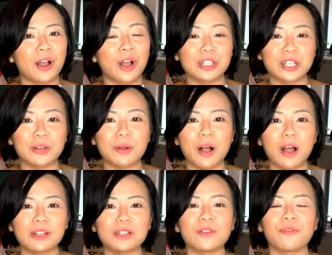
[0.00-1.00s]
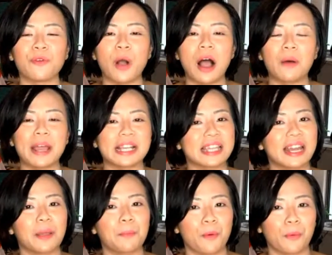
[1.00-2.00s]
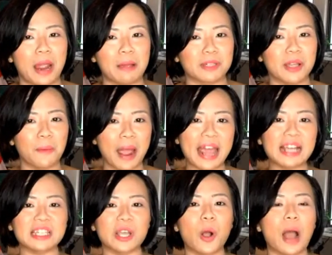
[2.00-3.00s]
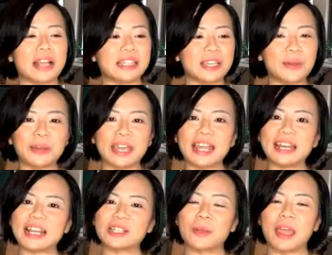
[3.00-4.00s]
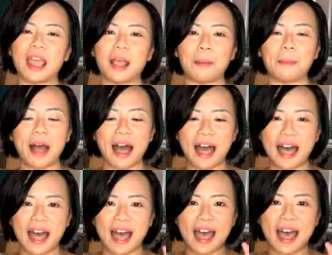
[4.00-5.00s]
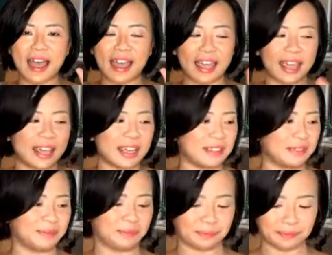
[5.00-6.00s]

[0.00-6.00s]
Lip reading: continue on for our exciting programs. All right, so I see you again next week. Bye bye.